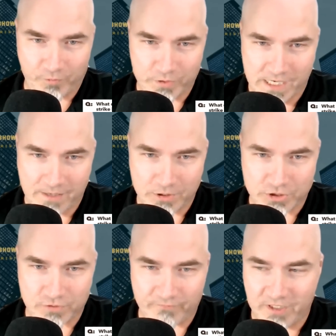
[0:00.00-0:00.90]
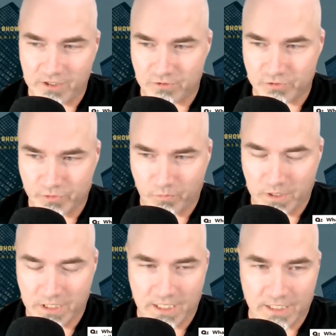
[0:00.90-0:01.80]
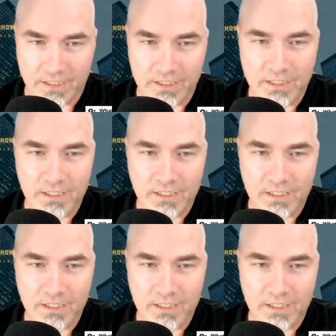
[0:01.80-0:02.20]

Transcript: for damage to vehicles or whatnot,